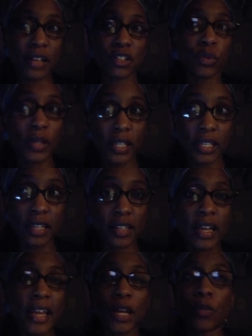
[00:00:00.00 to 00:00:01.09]
That's who he is.
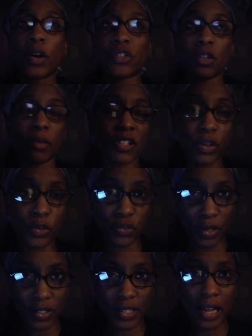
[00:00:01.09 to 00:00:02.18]
He wants you to be so
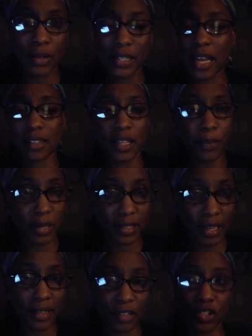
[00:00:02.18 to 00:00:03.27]
stressed out and not sleeping at
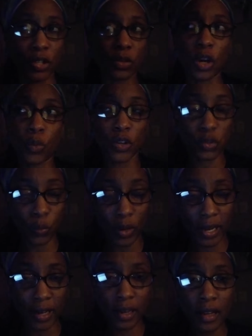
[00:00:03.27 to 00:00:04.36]
night that you don't know which
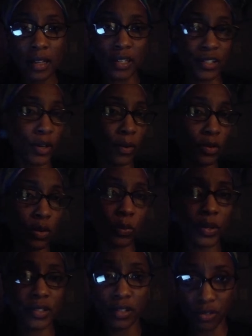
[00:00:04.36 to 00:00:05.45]
way to turn or
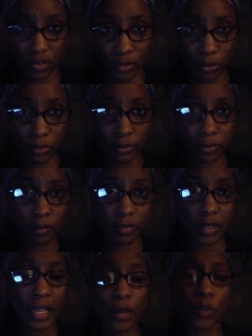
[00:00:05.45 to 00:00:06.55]
what to do.
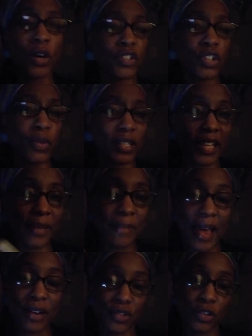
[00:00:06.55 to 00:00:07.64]
He wants you to try to take
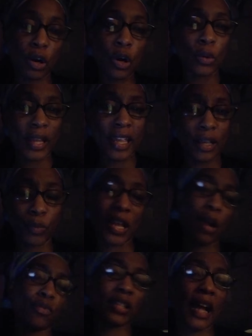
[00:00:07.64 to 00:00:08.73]
matters in your own hand
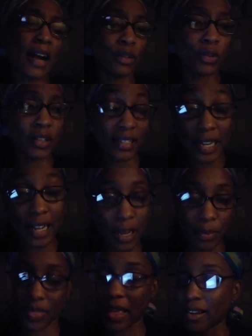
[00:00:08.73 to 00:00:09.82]
without relying on God,
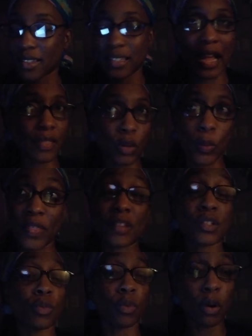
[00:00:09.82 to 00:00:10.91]
but that is not the way.
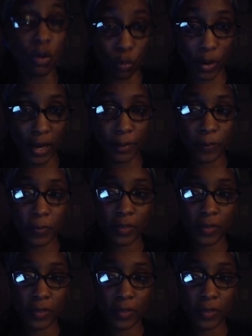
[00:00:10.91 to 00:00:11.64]
That's the wrong way.